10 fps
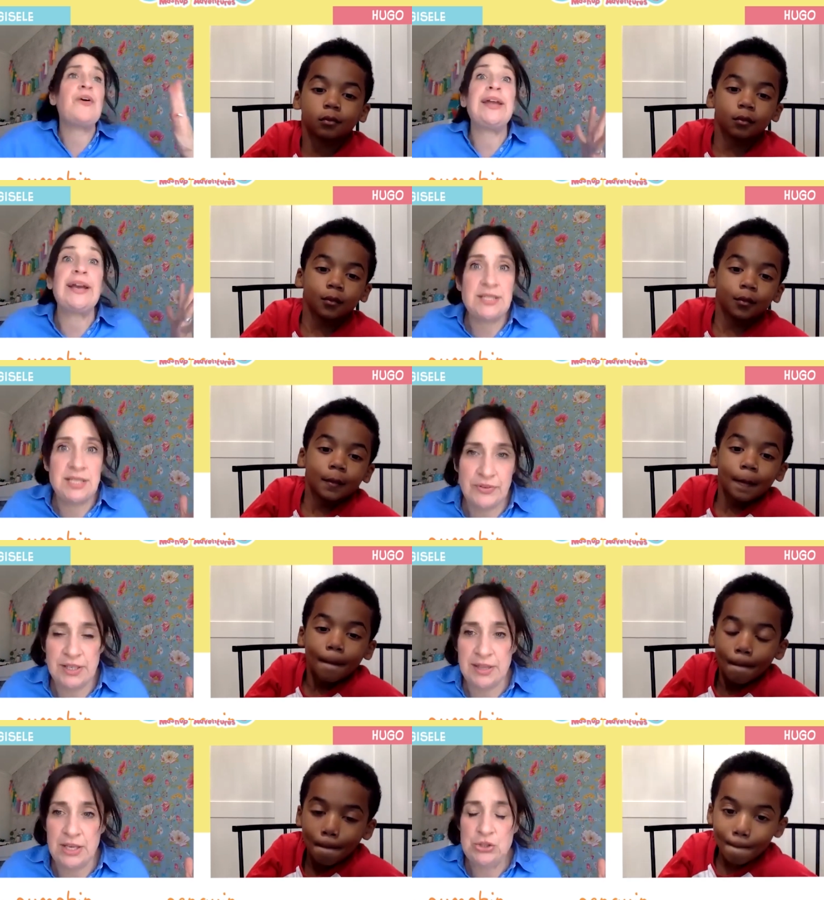Speaker 1: activity
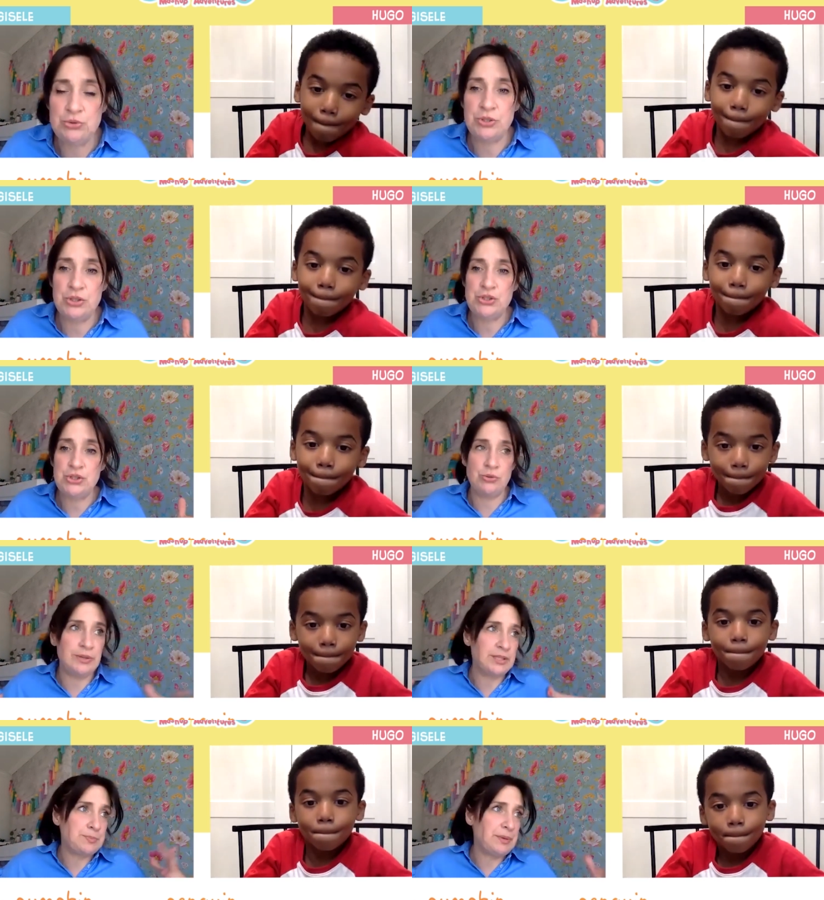that you can do in
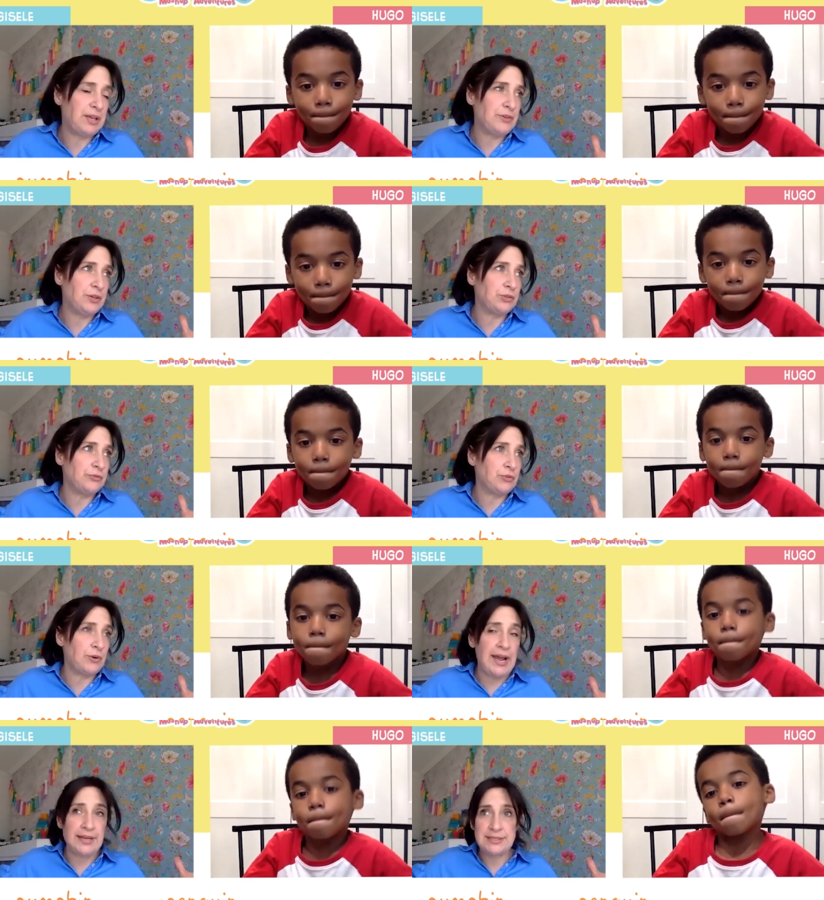this big field of
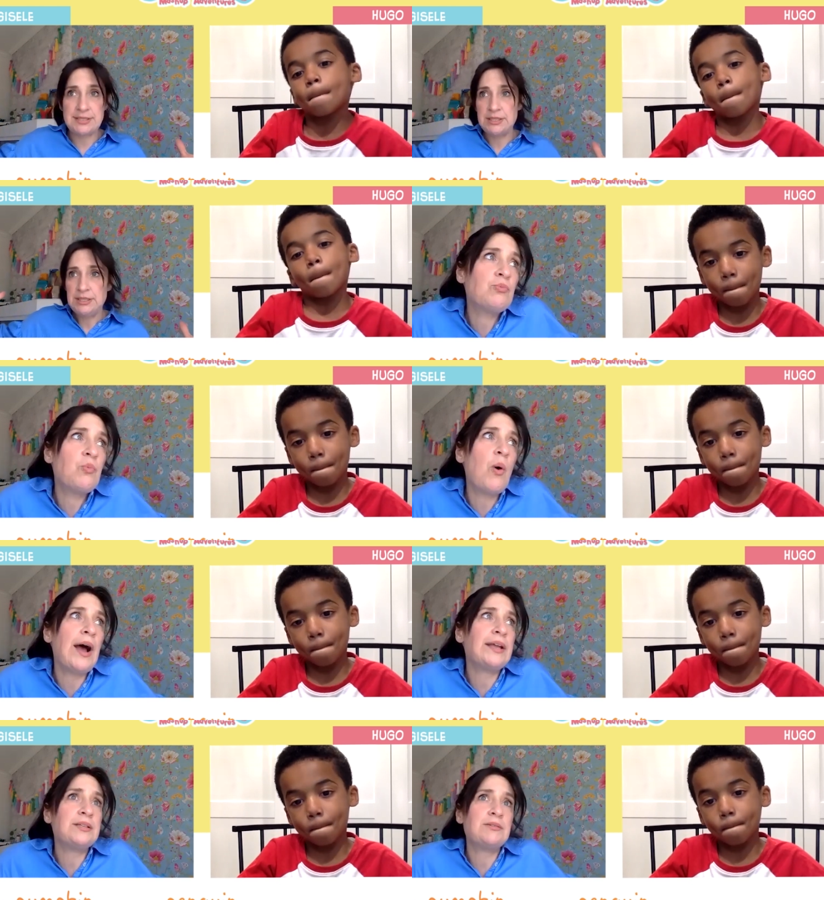grass.
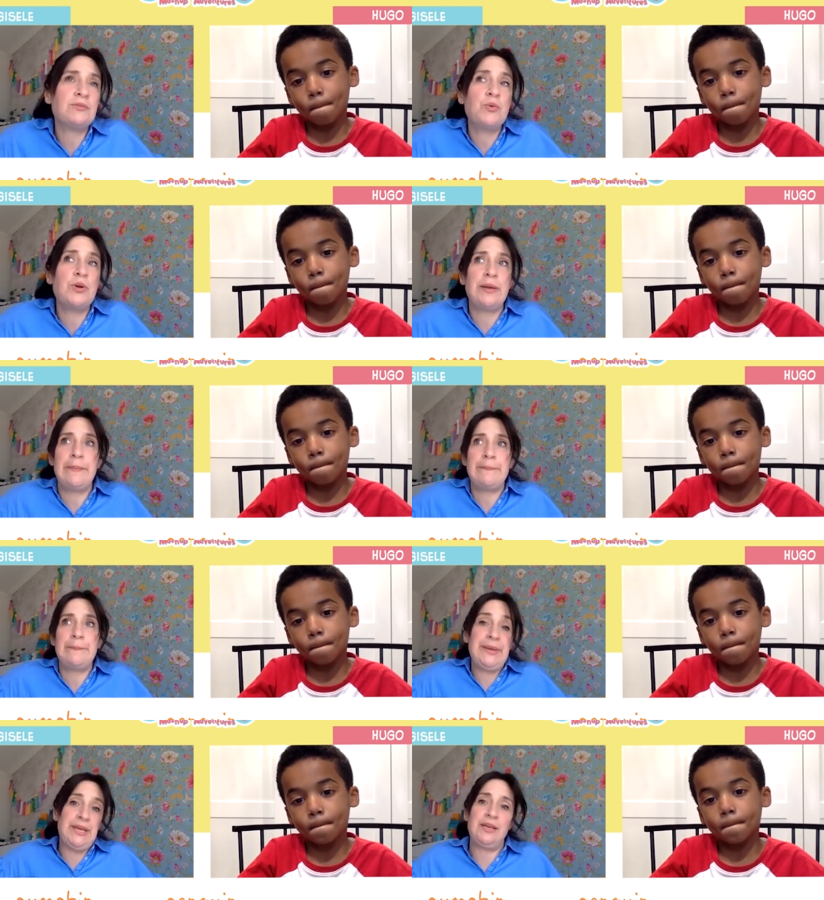What would it
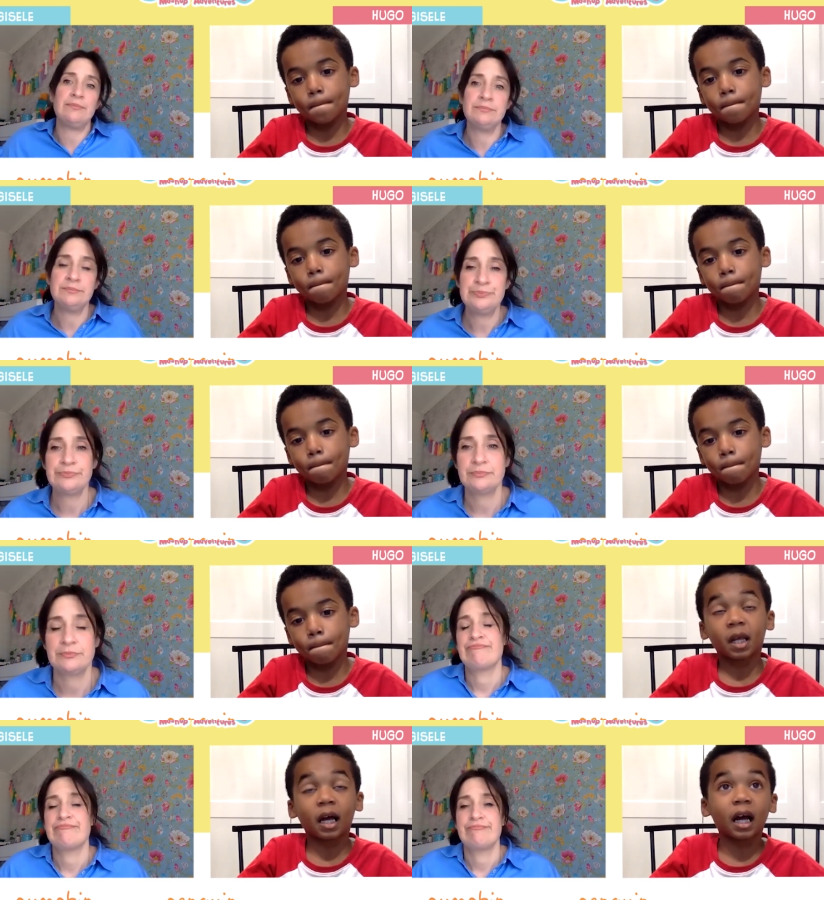be?
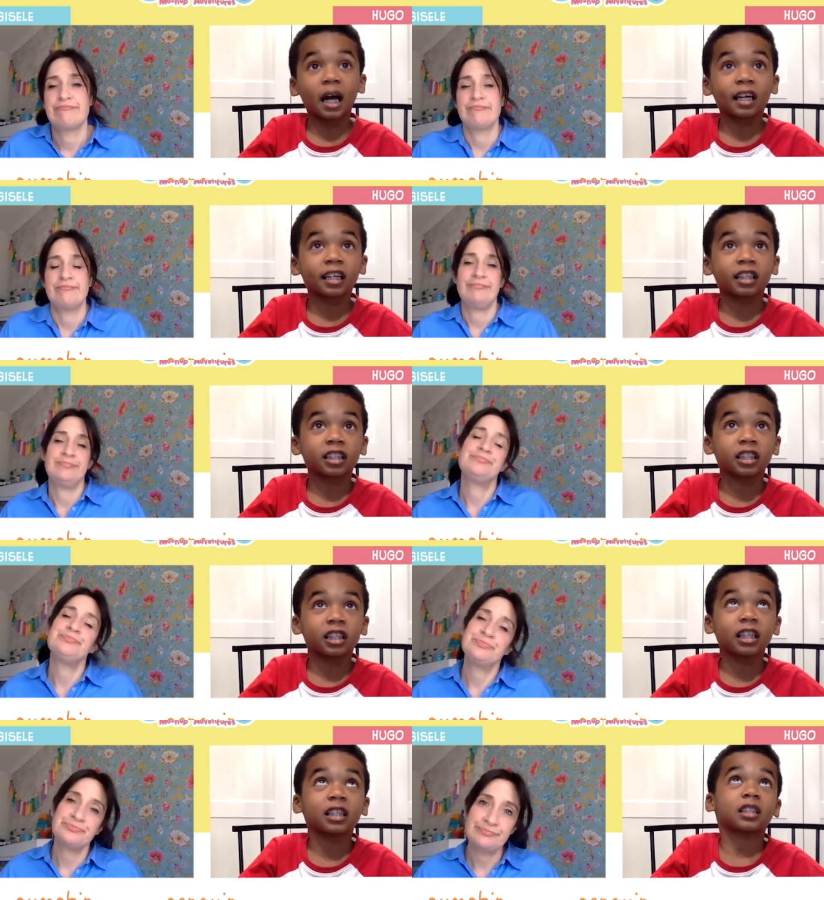
Speaker 2: I
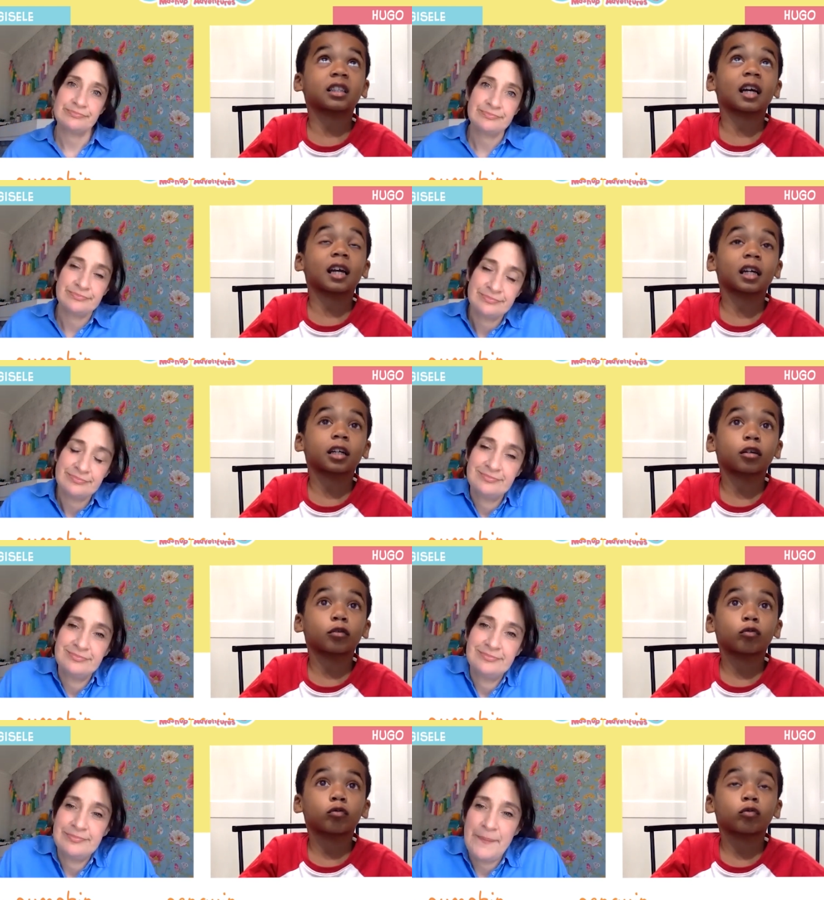think like
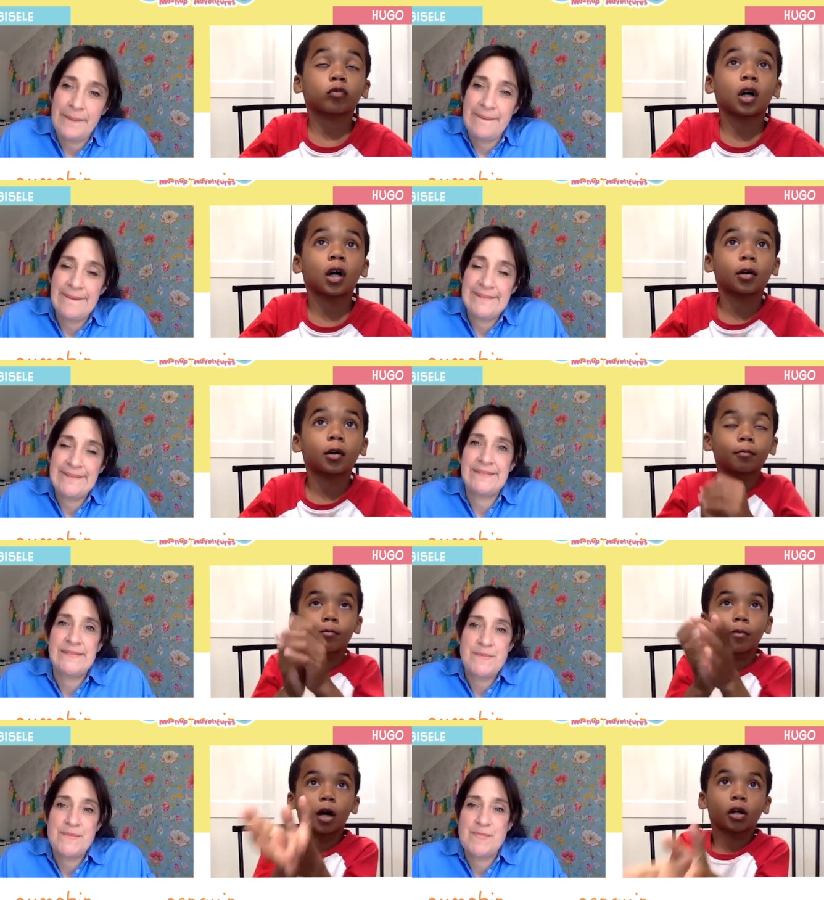a um,
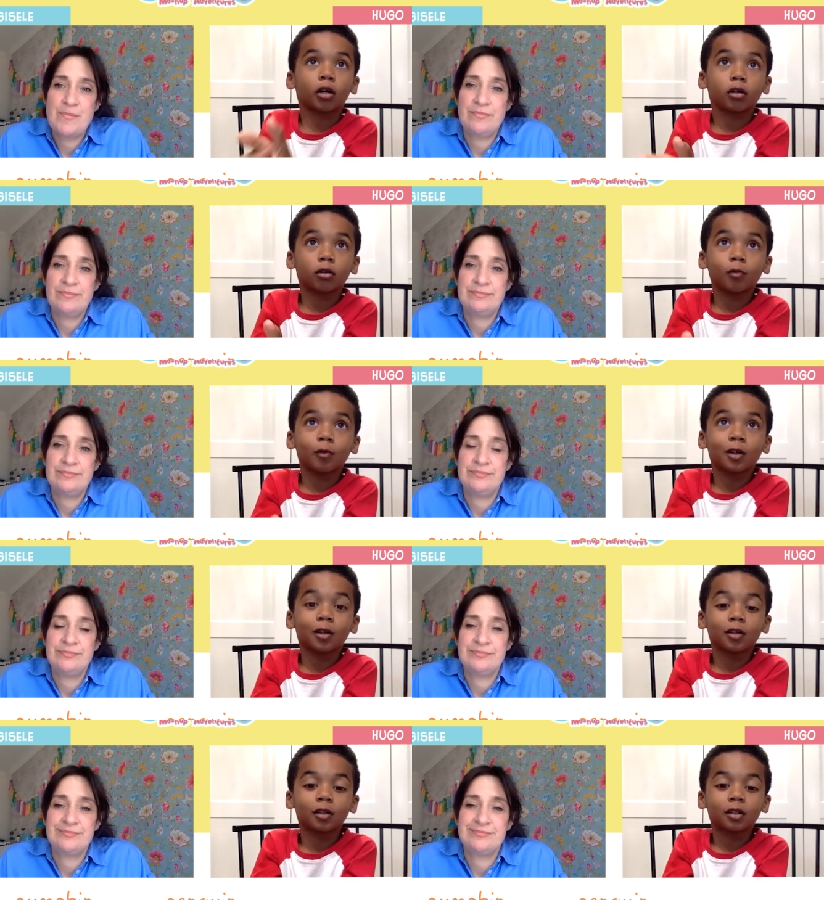Mario
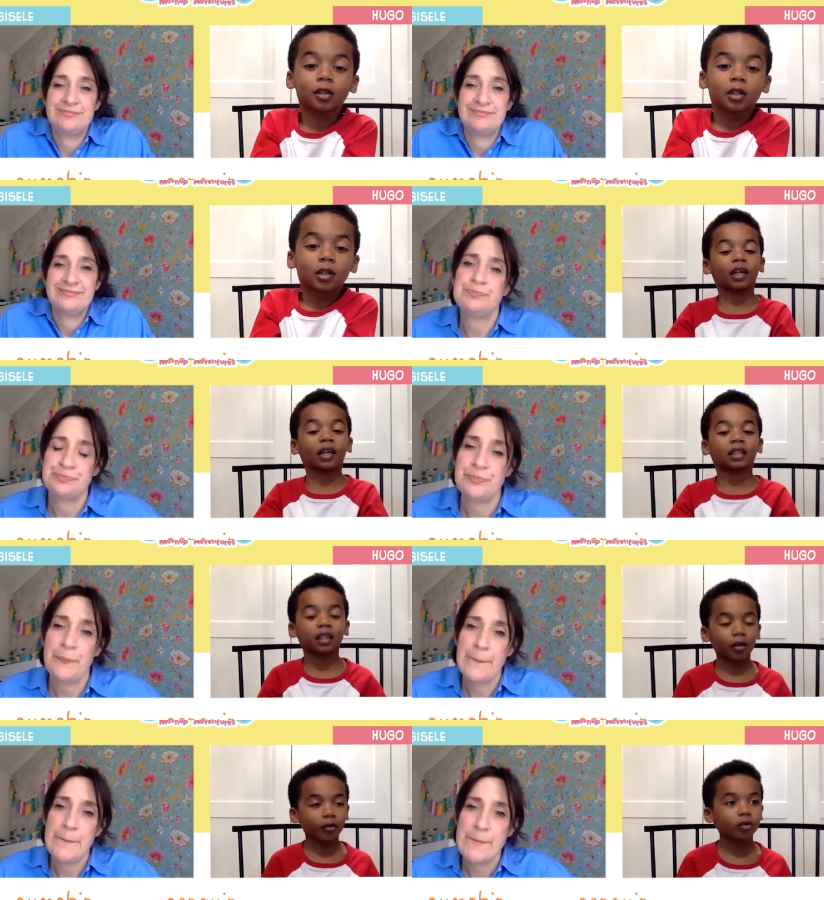World. I think
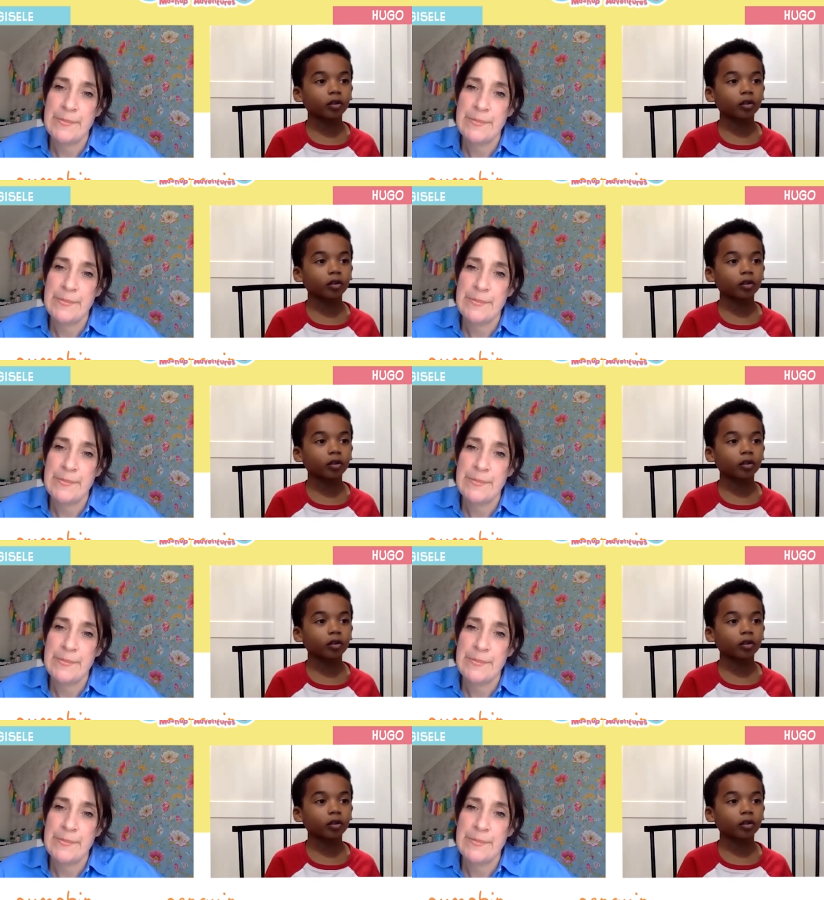I would